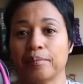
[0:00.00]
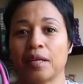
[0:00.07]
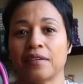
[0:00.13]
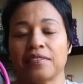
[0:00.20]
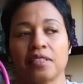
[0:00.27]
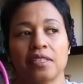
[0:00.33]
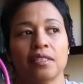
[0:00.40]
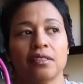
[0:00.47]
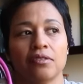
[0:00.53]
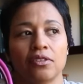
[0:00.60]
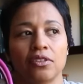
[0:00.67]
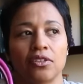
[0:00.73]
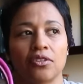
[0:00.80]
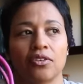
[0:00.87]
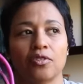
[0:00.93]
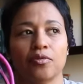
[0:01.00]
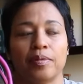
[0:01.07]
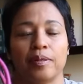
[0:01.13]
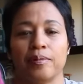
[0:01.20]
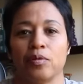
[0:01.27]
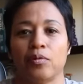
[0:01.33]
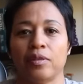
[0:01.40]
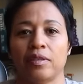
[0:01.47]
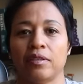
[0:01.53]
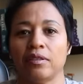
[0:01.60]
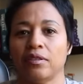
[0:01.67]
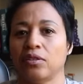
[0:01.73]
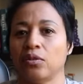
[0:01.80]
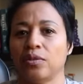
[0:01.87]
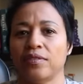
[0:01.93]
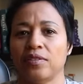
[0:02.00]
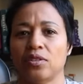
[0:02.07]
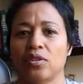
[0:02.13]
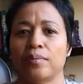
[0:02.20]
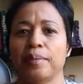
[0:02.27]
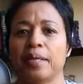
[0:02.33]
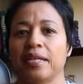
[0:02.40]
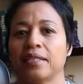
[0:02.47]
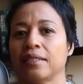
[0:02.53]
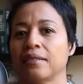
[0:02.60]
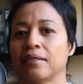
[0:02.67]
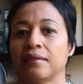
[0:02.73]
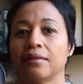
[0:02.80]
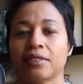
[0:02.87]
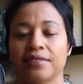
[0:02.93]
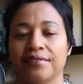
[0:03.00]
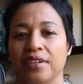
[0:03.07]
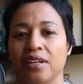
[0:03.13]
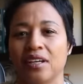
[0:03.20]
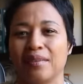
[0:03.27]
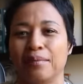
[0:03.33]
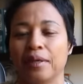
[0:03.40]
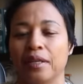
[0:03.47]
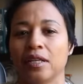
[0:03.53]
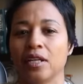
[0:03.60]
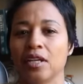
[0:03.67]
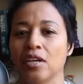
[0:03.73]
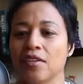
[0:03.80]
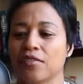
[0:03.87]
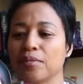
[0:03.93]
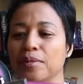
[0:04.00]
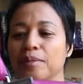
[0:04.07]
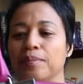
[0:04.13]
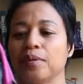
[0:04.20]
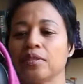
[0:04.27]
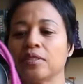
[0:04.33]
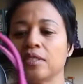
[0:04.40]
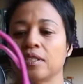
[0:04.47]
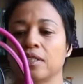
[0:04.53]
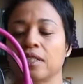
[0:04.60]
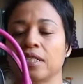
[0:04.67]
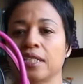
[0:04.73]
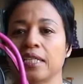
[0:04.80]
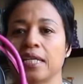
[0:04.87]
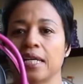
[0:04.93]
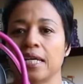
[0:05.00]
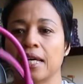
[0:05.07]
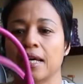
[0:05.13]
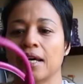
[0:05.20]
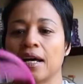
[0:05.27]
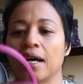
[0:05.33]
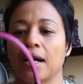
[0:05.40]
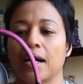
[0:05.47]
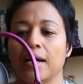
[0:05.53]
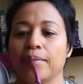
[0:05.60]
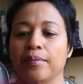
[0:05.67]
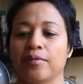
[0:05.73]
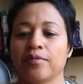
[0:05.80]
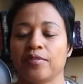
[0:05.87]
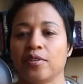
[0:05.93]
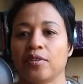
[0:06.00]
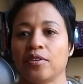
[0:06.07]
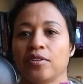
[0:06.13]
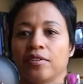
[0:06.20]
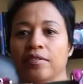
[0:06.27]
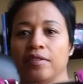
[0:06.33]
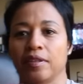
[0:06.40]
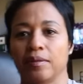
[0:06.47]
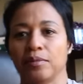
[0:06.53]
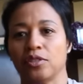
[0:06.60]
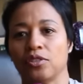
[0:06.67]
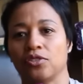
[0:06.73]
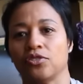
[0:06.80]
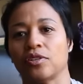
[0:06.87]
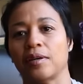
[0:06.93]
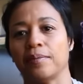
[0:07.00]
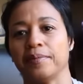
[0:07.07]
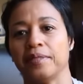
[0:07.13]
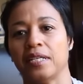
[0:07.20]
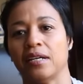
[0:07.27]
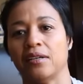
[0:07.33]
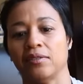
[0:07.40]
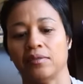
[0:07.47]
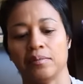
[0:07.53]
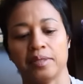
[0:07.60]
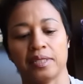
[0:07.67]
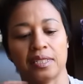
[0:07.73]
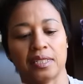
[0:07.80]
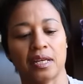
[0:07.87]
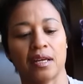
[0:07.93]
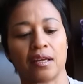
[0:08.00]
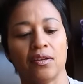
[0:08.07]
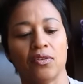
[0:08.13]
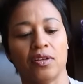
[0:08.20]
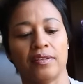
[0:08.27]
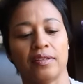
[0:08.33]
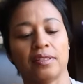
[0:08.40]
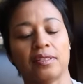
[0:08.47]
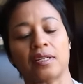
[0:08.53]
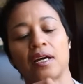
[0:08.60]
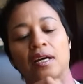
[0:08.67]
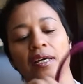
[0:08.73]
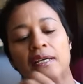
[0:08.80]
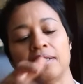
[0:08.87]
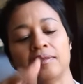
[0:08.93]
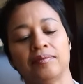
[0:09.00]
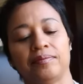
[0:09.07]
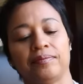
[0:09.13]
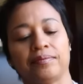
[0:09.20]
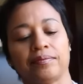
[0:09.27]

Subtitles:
I've seen, other people with the Louis Vuitton bags and it looks fine, but for me personally, I prefer them to drop down on the side